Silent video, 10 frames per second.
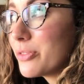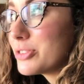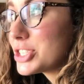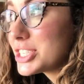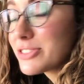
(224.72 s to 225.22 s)

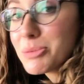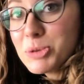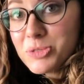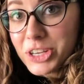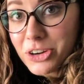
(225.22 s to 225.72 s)
just from
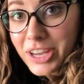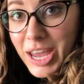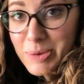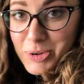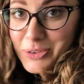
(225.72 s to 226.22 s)
moving your
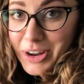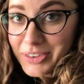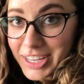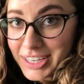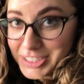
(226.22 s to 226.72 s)
camera around
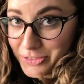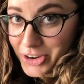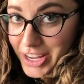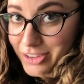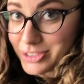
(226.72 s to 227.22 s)
and getting
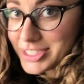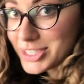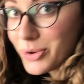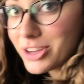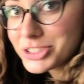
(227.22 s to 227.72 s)
different angles.
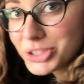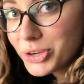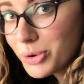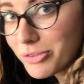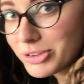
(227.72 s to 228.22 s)
So I'll show
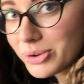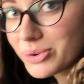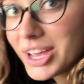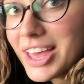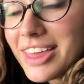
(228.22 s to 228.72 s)
you a
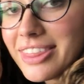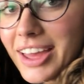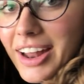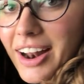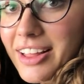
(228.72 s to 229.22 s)
few
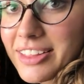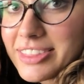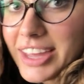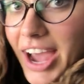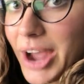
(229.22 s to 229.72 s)
that
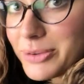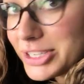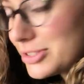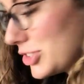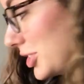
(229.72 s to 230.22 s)
I would
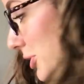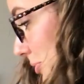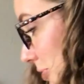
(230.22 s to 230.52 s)
usually do.